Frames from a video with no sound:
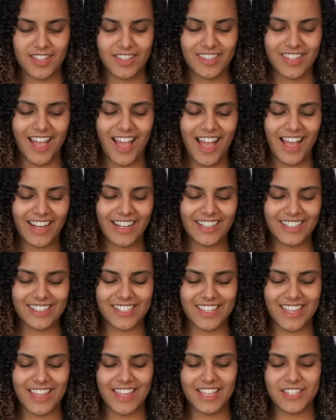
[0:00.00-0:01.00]
Nah, I ain't gonna
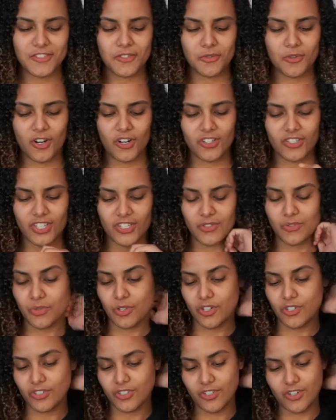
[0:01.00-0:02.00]
say that. That's too harsh.
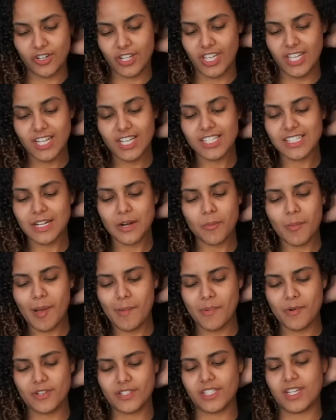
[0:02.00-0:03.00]
Okay, he doesn't know
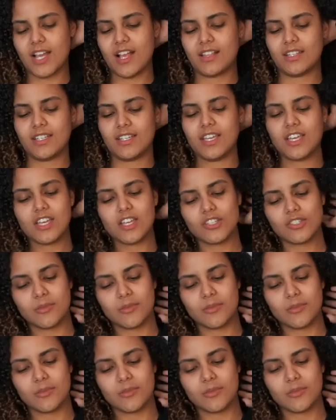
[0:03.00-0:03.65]
my personality.